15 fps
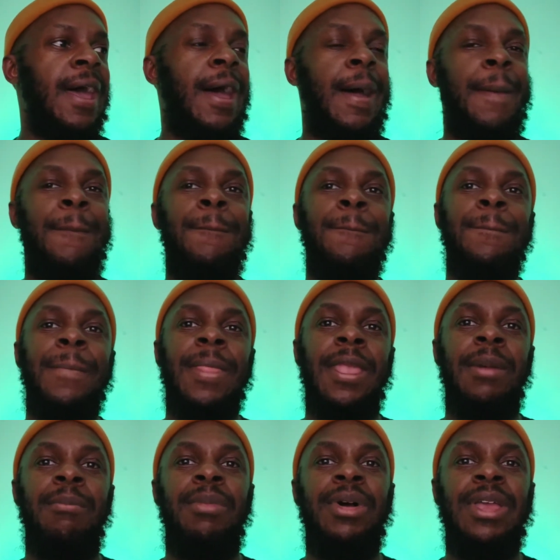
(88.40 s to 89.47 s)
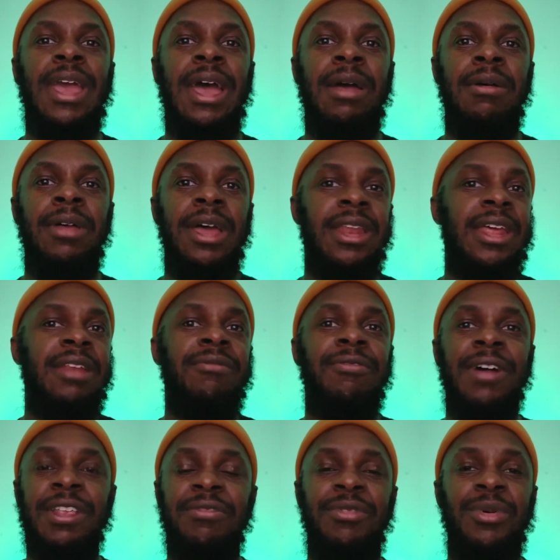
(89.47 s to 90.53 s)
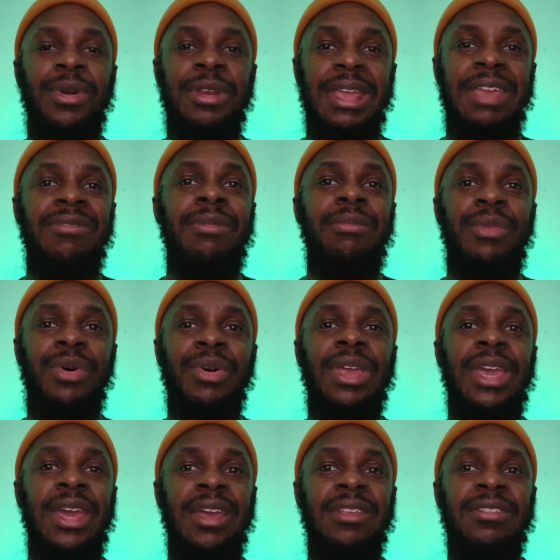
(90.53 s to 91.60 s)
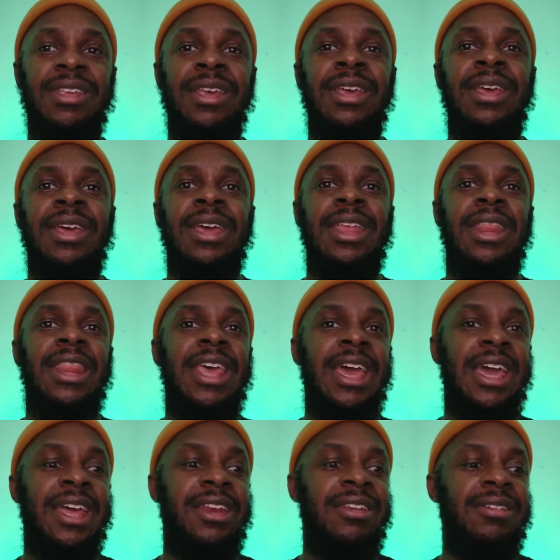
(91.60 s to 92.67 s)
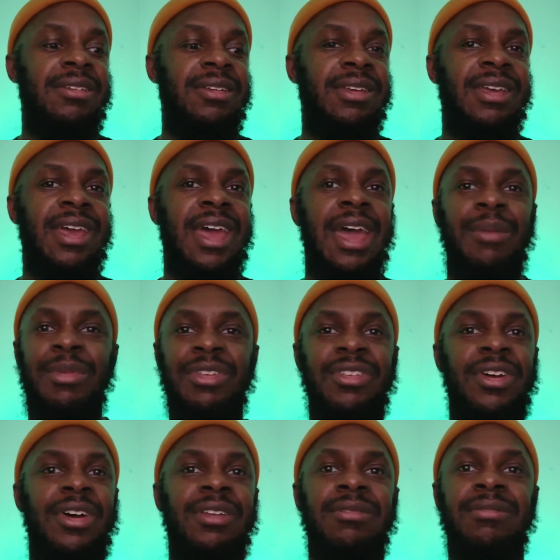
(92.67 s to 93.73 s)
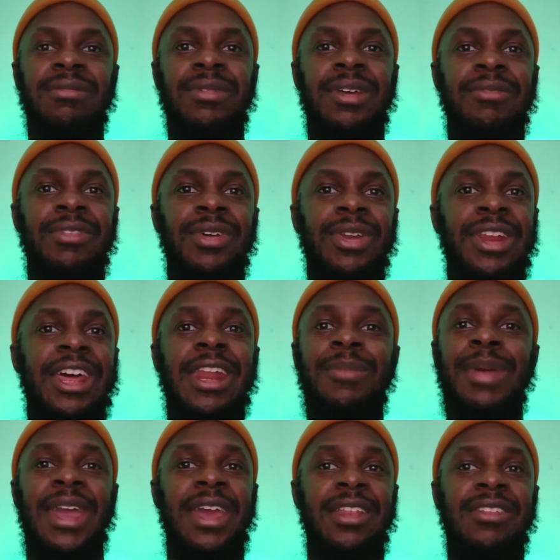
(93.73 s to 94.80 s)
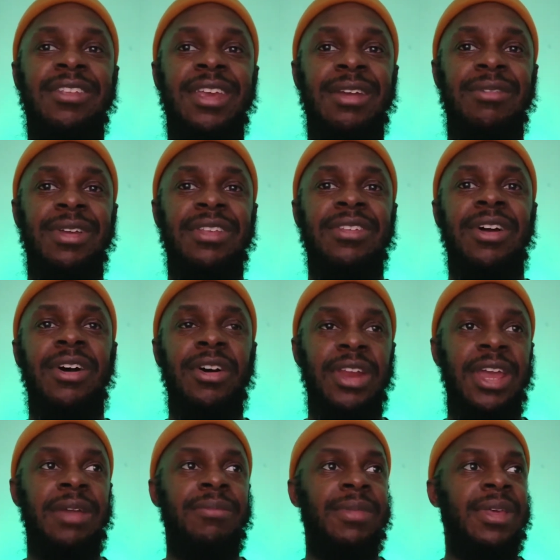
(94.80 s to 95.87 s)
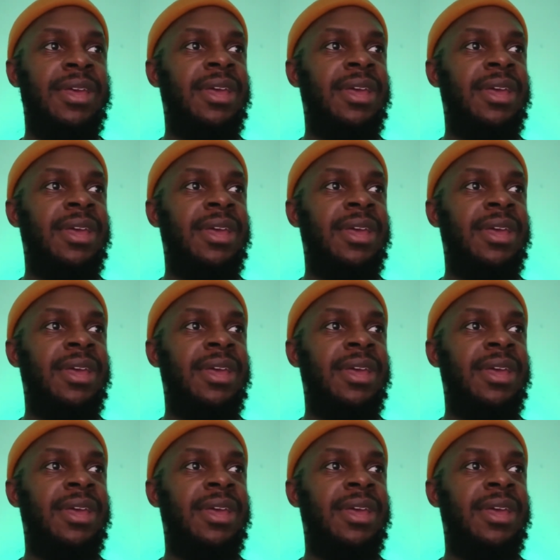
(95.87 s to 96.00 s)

But yeah, and then fast forward even more years, and then Amazon have done an animated series on it,